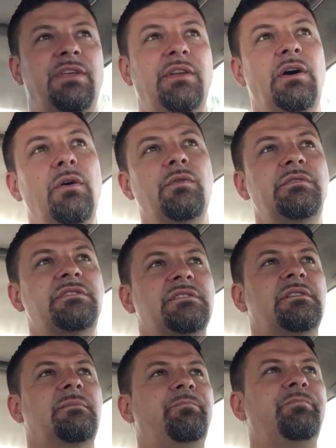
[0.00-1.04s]
at the
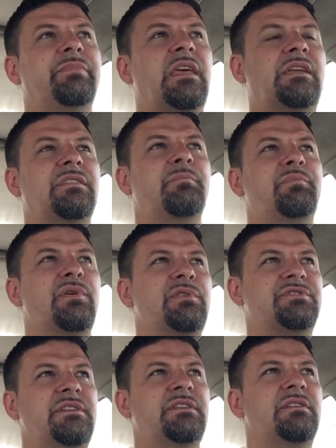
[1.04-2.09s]
notes that the
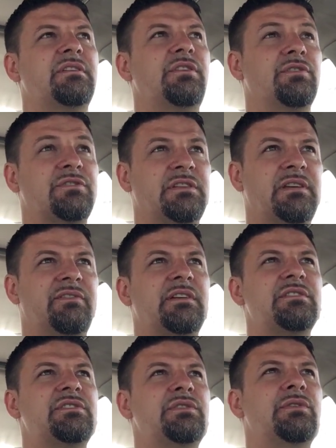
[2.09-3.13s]
person you're
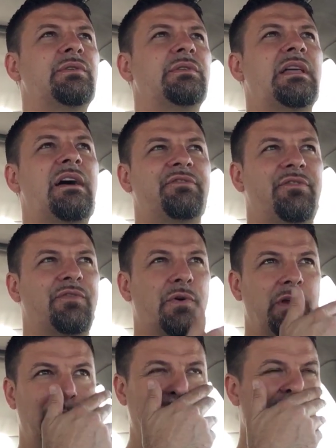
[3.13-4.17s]
delivering to left
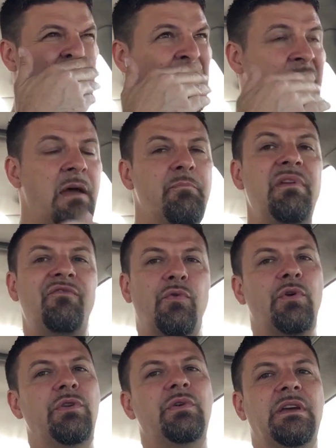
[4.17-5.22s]
for you
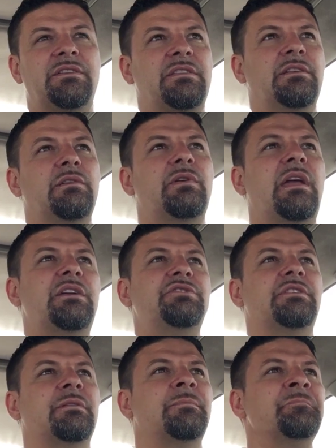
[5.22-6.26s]
before you get to the
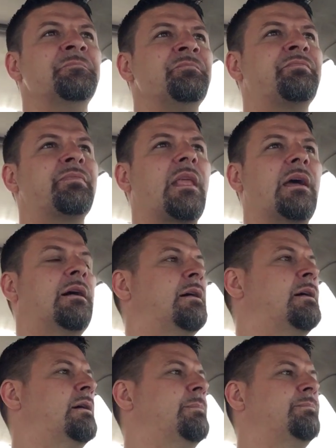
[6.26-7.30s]
location.
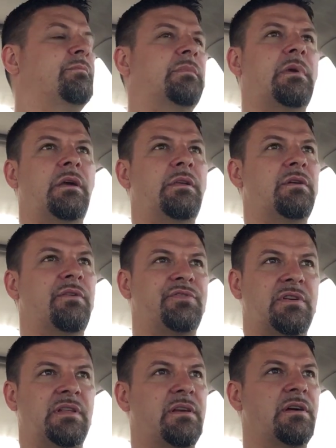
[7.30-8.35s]
You have
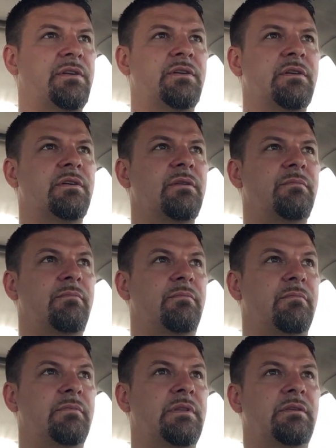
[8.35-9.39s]
to click on your
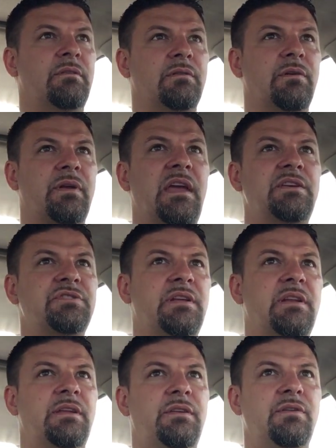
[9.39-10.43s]

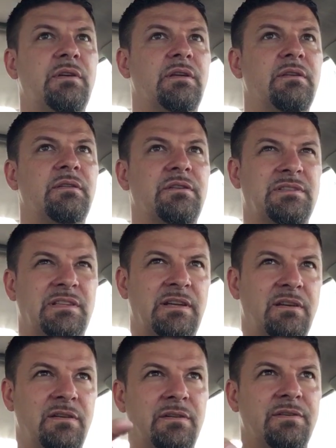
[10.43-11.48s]
location, and there's a
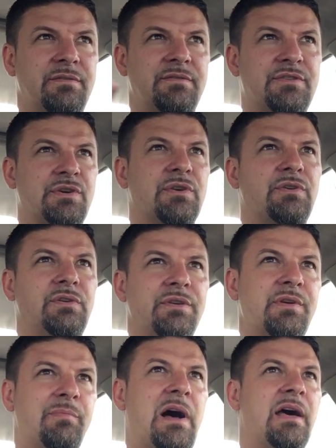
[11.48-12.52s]
little circle
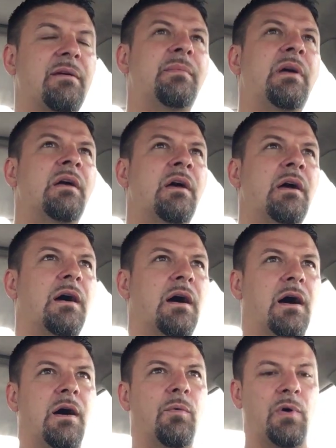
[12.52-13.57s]
at the bottom.
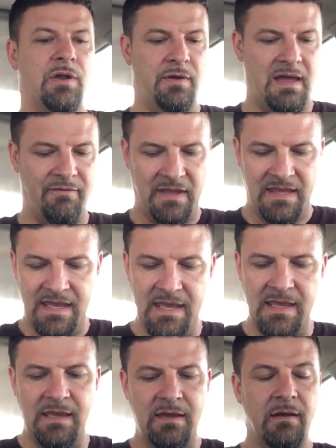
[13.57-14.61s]
One will have a
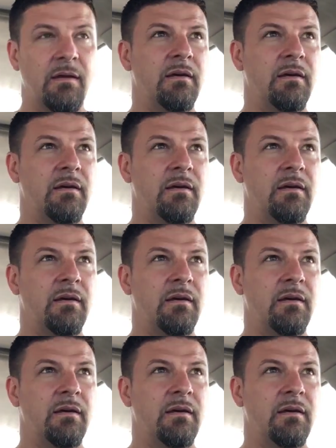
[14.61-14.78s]
key,